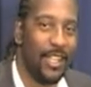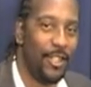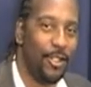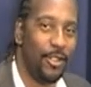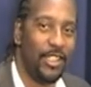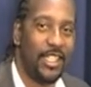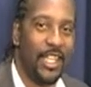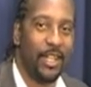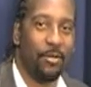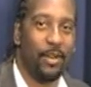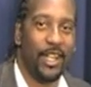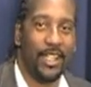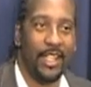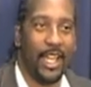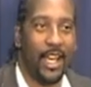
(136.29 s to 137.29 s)
You see it
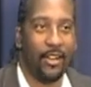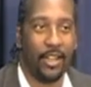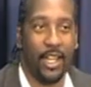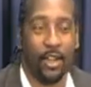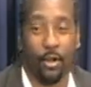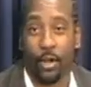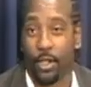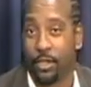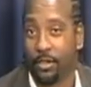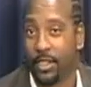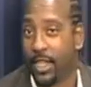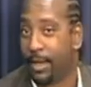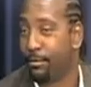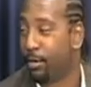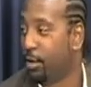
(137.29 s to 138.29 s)
written down there, or you can
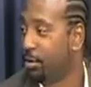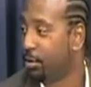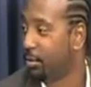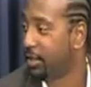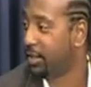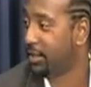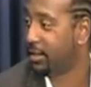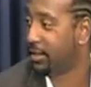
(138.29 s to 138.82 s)
get Bruce. What's it?